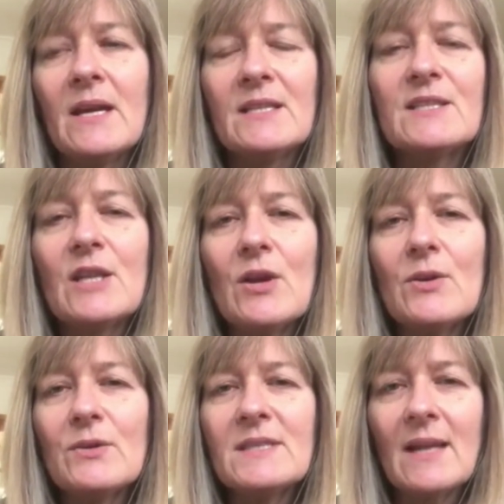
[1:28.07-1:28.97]

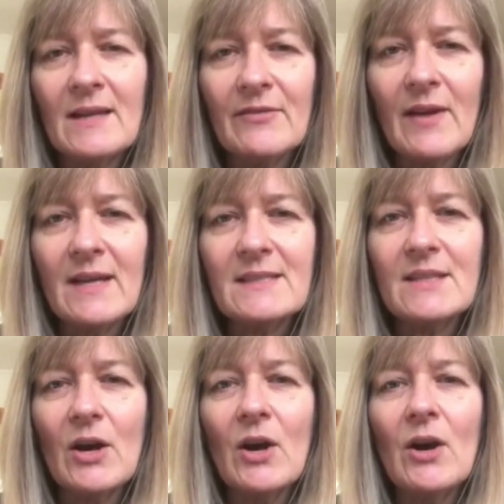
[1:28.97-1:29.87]
So side effects
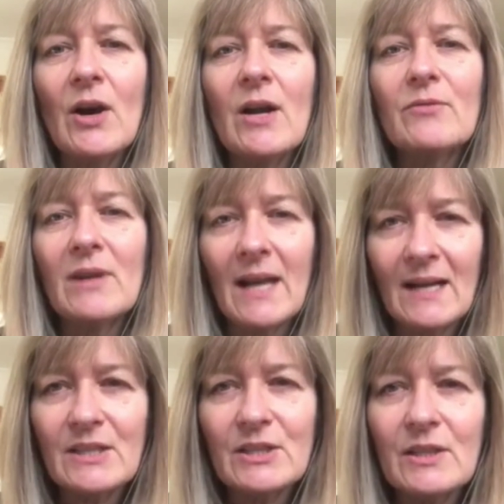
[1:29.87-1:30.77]
are a
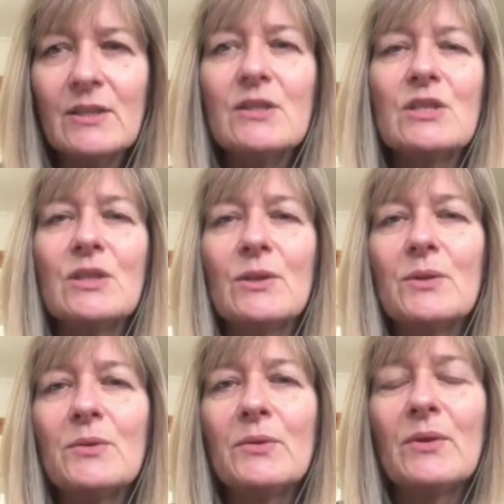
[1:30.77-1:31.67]
reaction
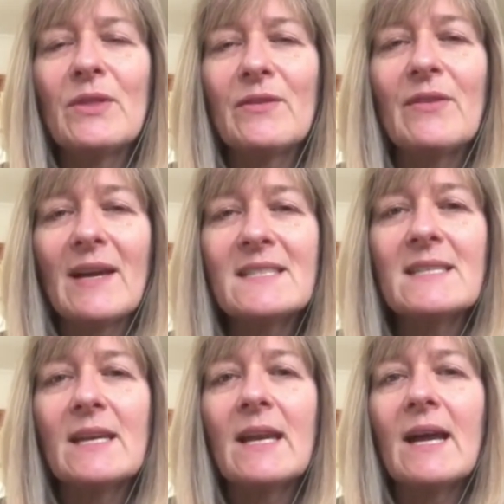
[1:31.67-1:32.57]
to the
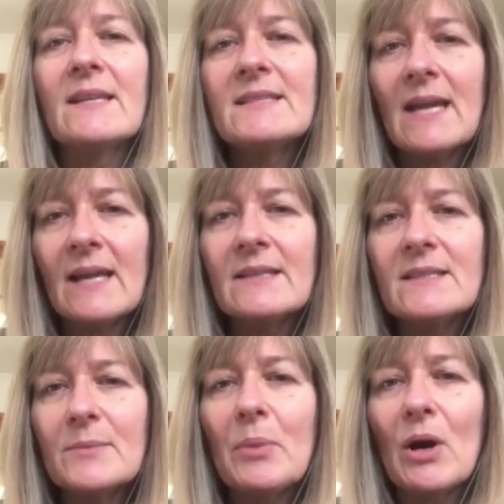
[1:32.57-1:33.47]
vaccine and tend
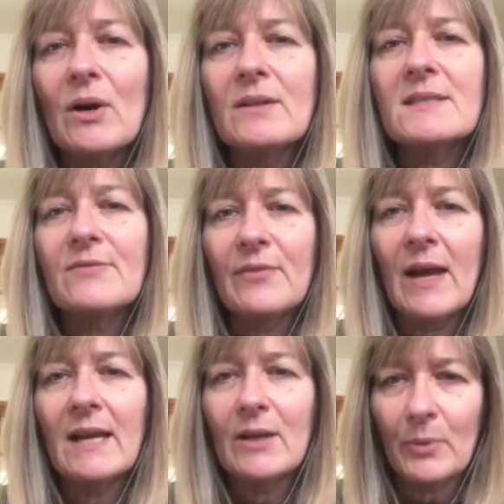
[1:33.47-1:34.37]
to pass
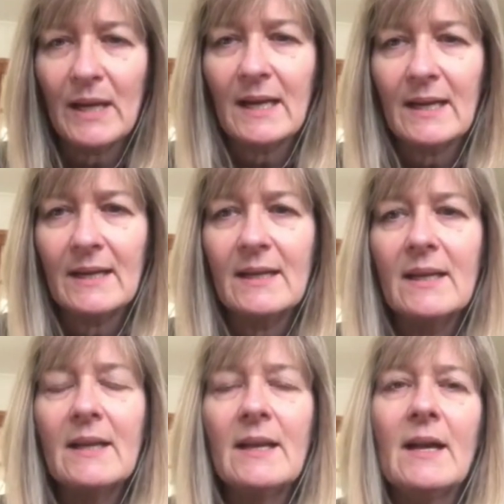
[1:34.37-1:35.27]
fairly quickly.
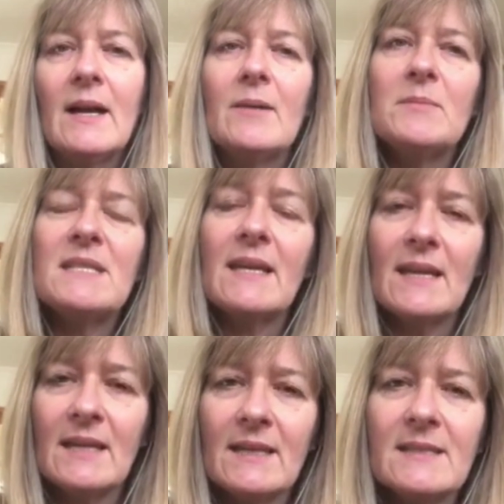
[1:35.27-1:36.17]
To
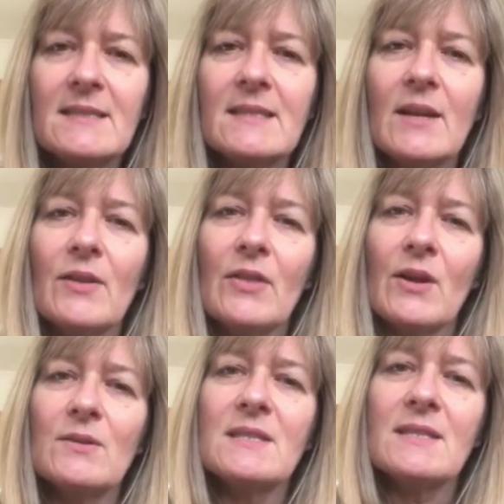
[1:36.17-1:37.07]
ease
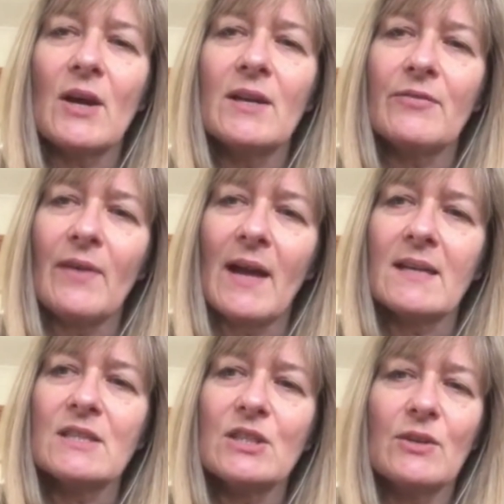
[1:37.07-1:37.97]
those side
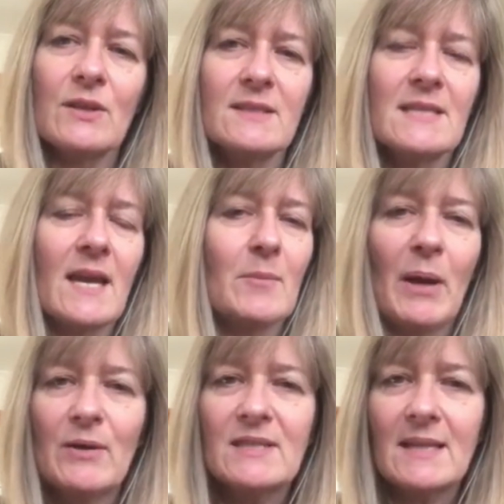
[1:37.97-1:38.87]
effects, you can take
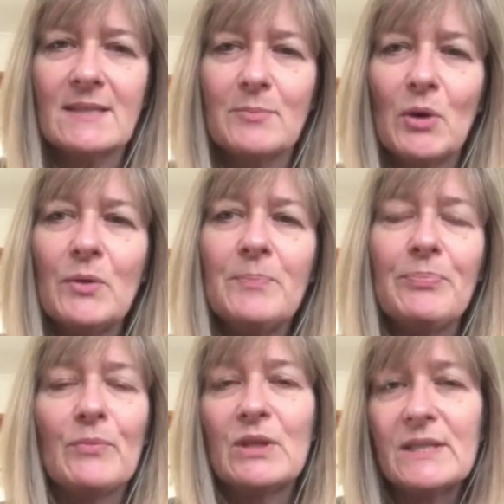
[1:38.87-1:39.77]
paracetamol,
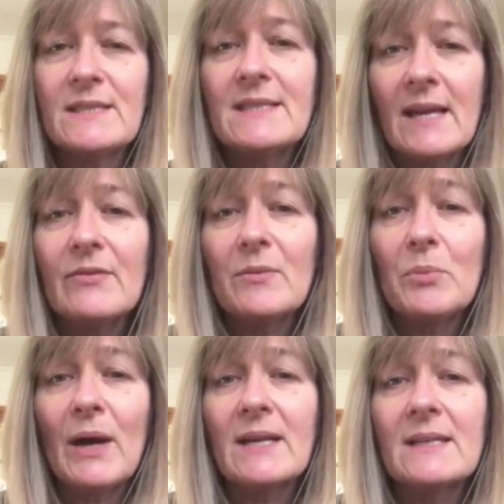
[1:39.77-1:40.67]
which is safe in
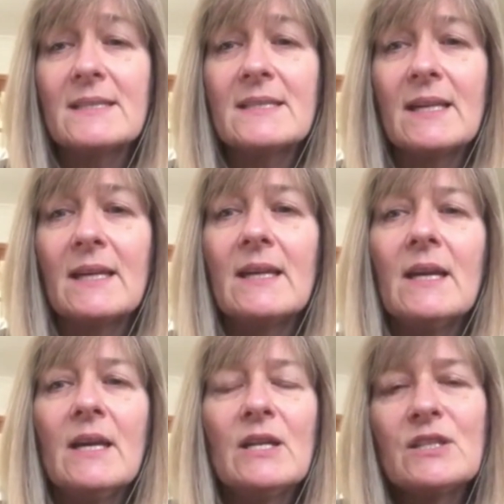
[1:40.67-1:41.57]
pregnancy.
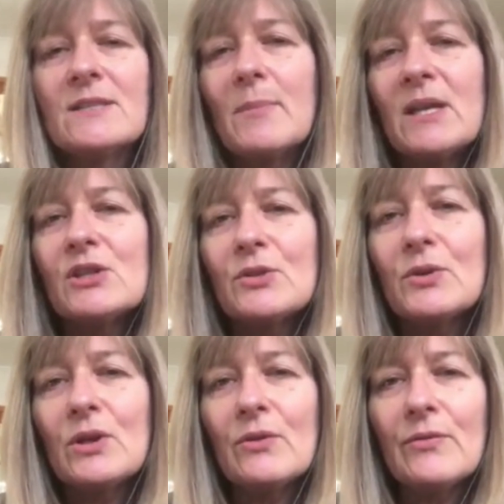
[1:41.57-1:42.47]
Just make sure
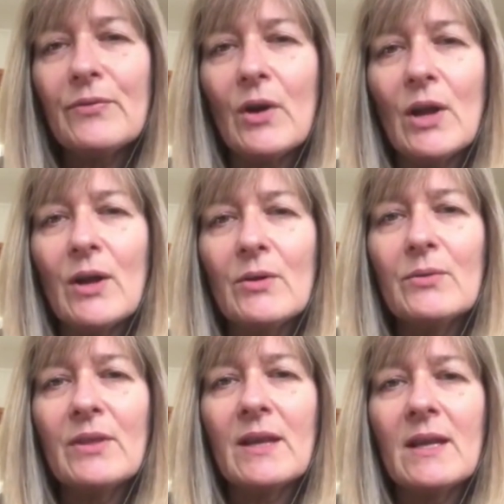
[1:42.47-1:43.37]
you
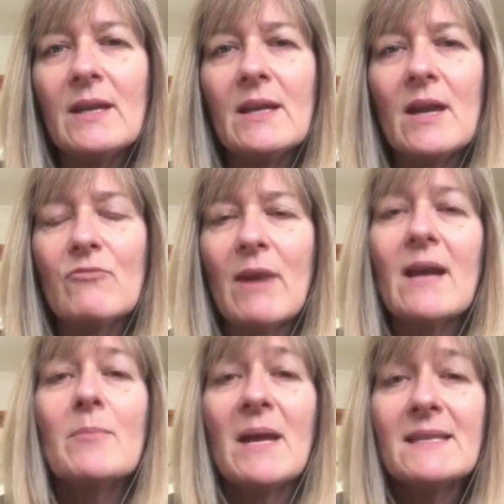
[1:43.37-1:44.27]
follow the
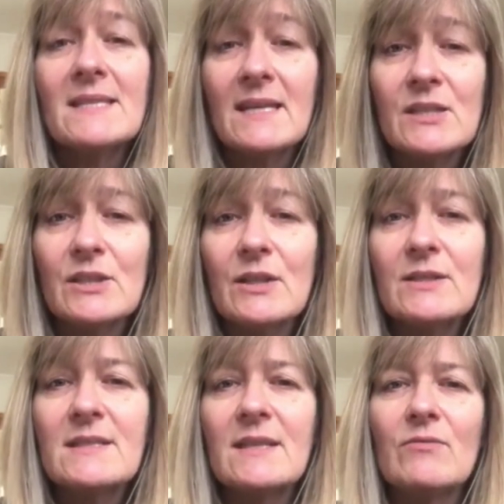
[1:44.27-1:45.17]

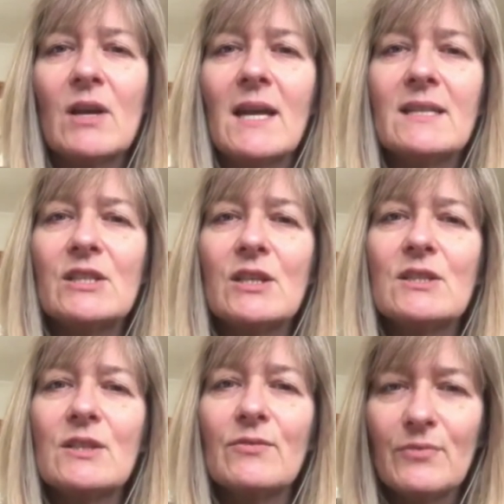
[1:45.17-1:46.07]
recommendations in relation
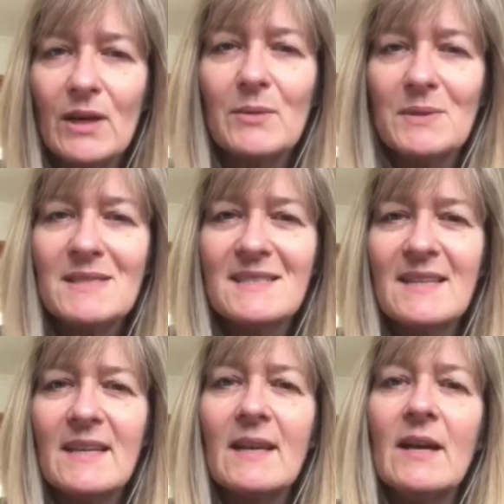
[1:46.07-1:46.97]
to
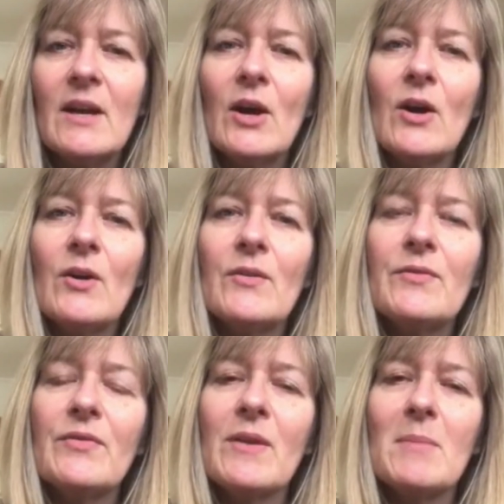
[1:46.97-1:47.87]
frequency
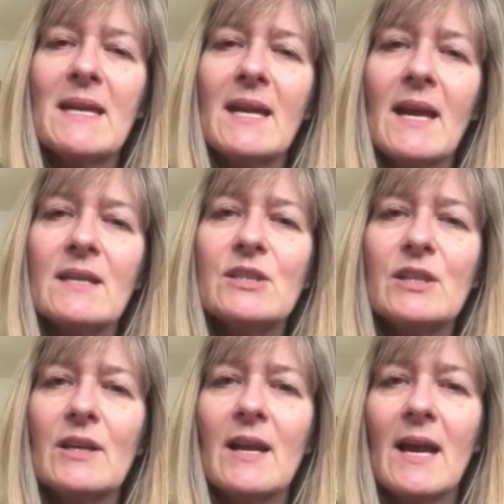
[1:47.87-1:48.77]
of the
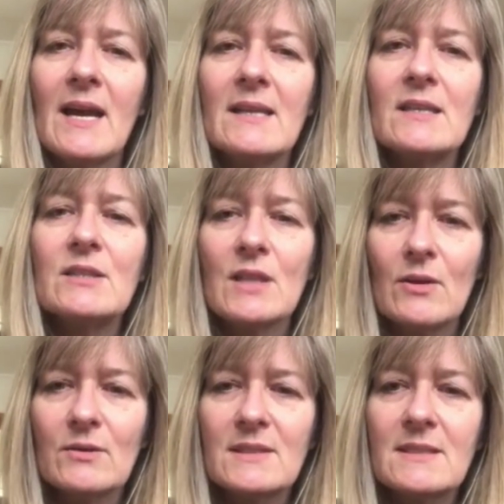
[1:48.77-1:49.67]
medication and
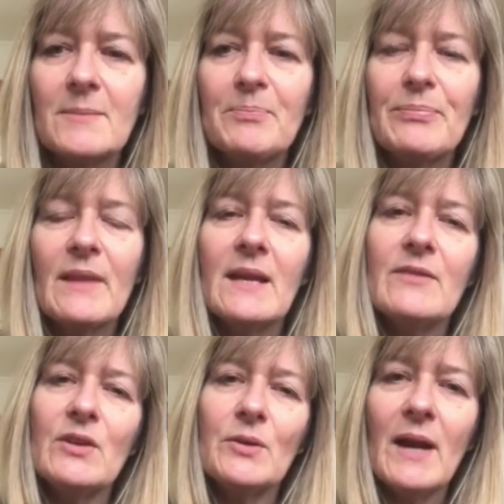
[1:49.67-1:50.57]
dose.
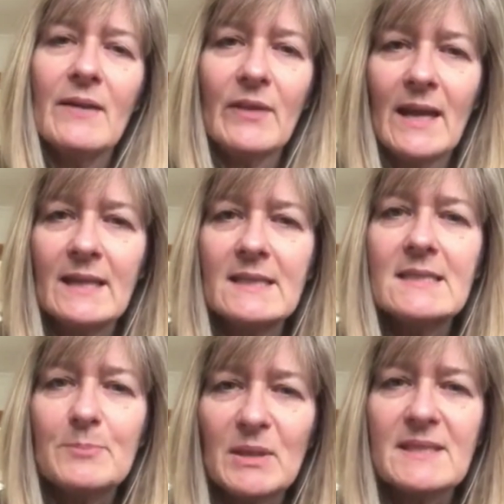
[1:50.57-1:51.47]
If you have any
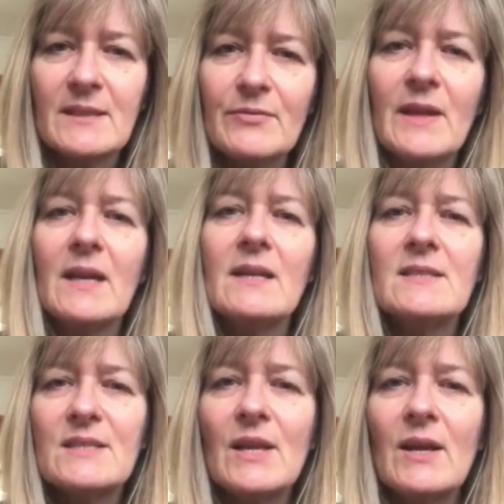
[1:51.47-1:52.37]
specific
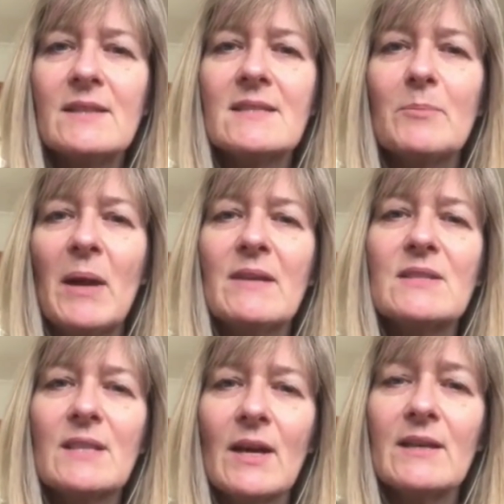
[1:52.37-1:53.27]
concerns about
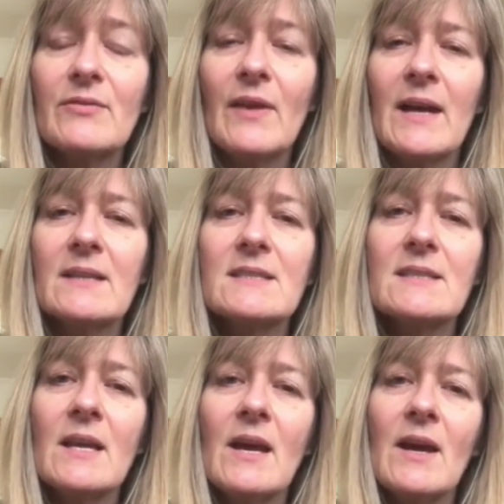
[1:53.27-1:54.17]
side
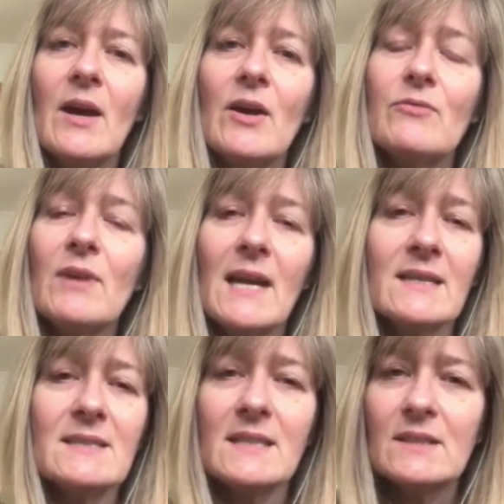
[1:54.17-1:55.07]
effects
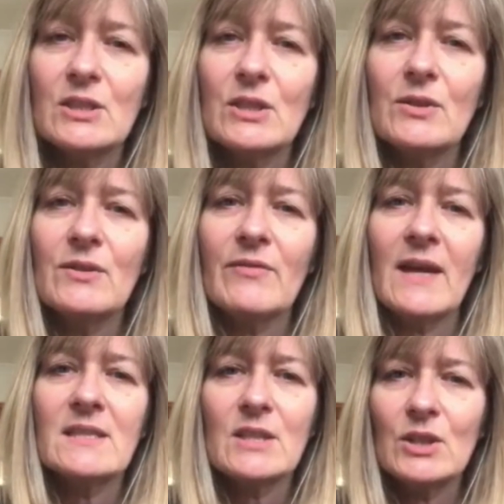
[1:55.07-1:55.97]
relating to the
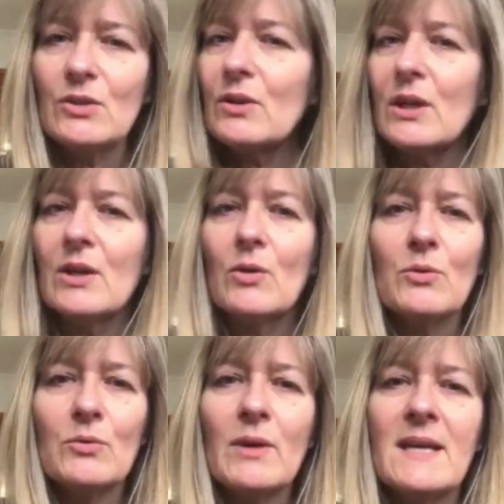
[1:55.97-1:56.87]
vaccine, you can
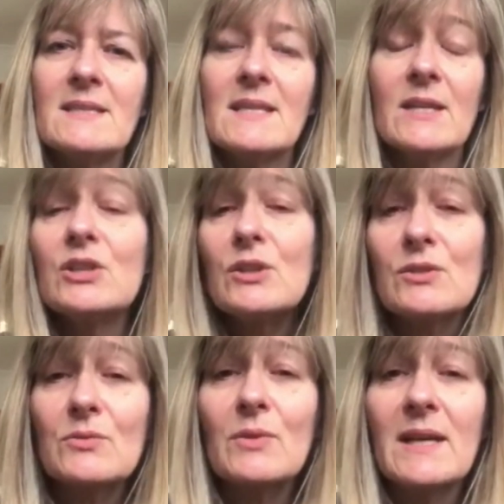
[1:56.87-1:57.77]
always and should
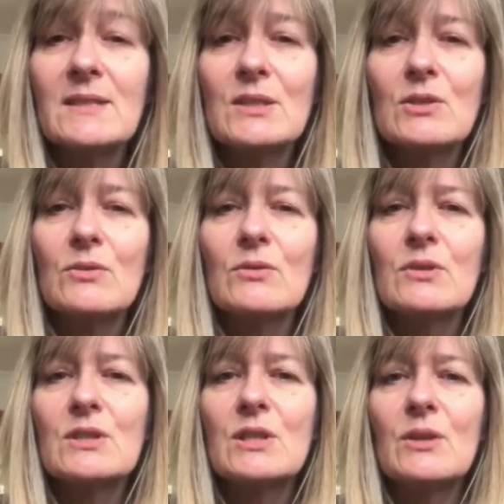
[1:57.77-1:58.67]
always talk
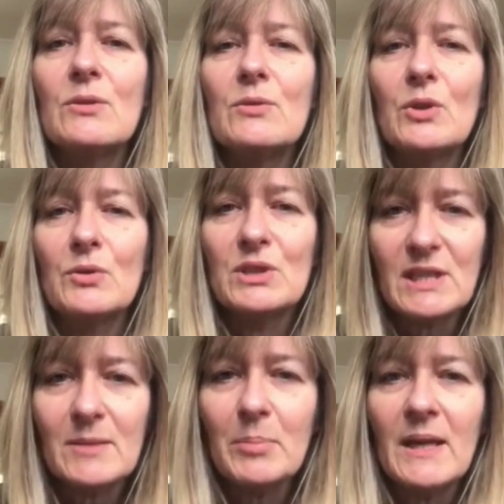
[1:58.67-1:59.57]
to your
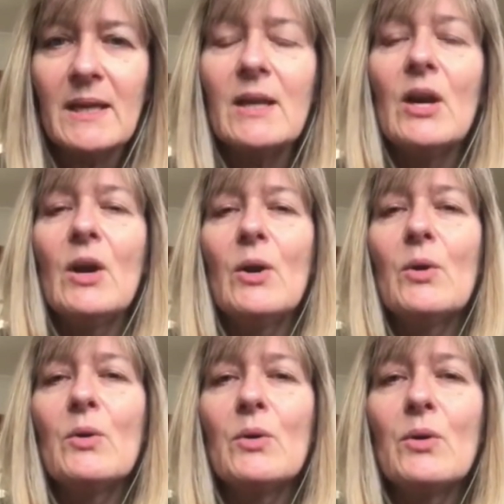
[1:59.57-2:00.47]
GP
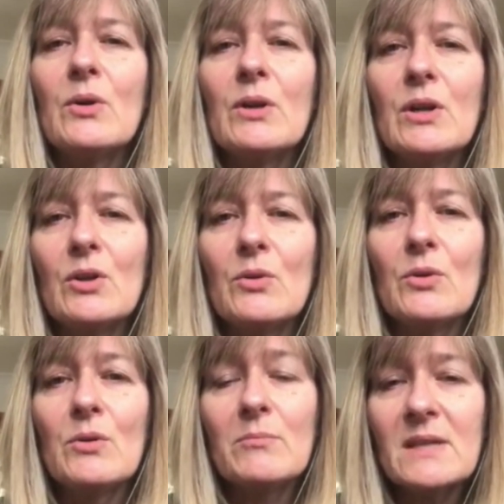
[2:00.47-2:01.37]
or
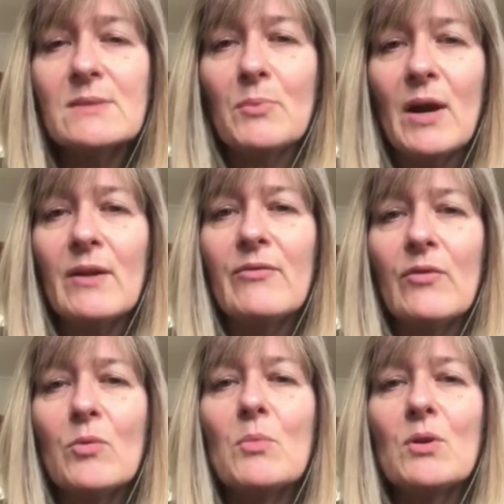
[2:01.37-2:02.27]
your midwife
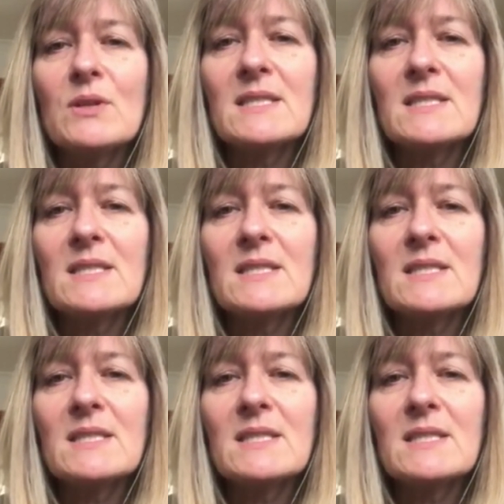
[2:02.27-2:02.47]
for more